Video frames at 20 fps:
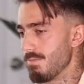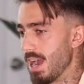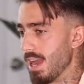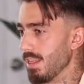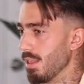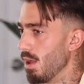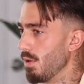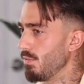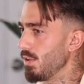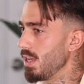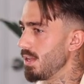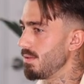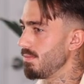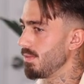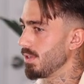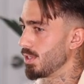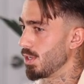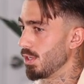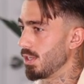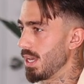I love
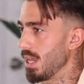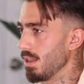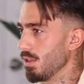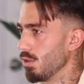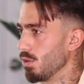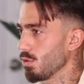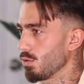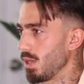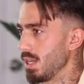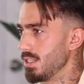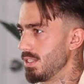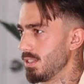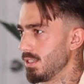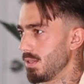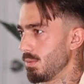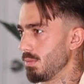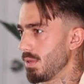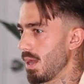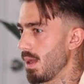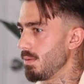it. Could get a little crazy
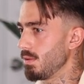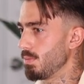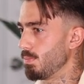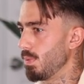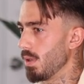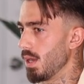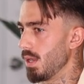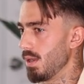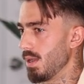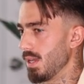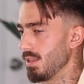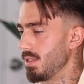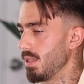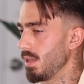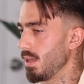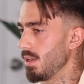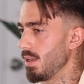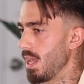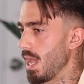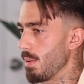sometimes, but at the
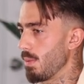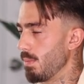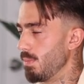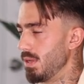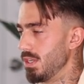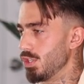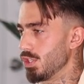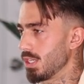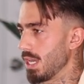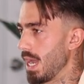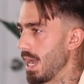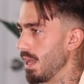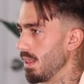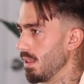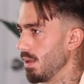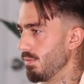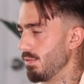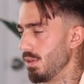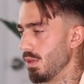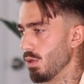end of the day, I'm a beach guy. I
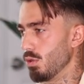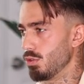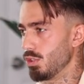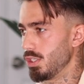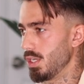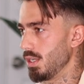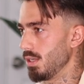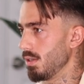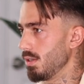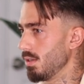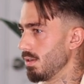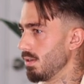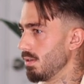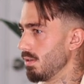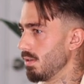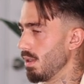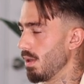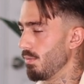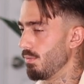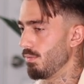love the ocean,
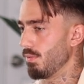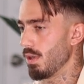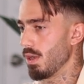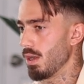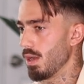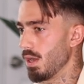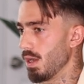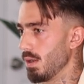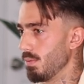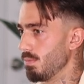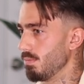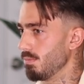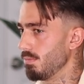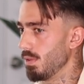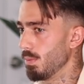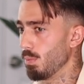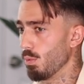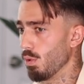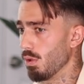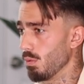love
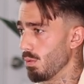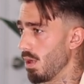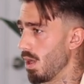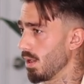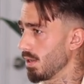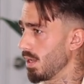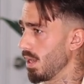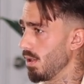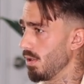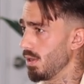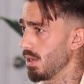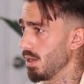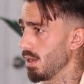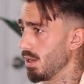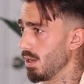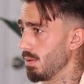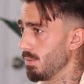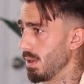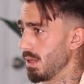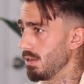the boardwalk
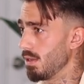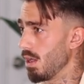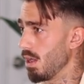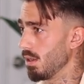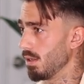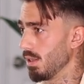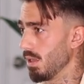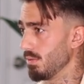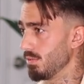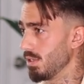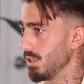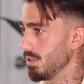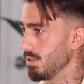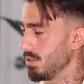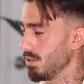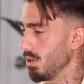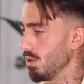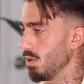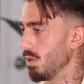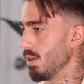area. My dog loves it,
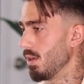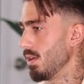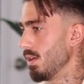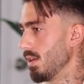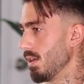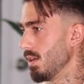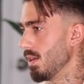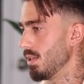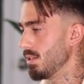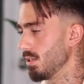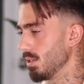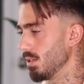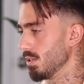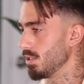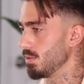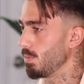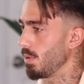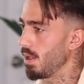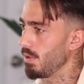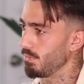so it's a
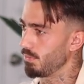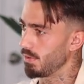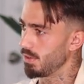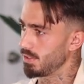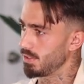good spot for